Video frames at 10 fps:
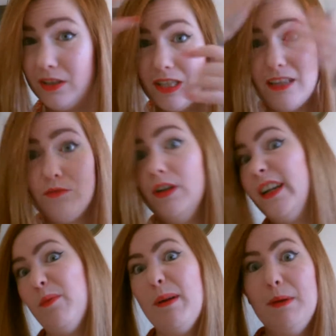because that's
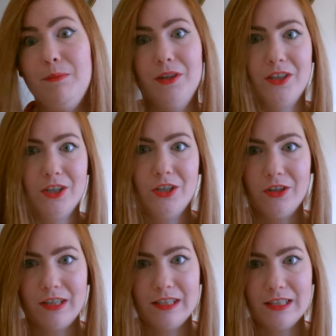really where people are going
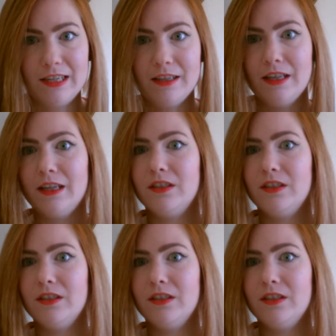to look, isn't it?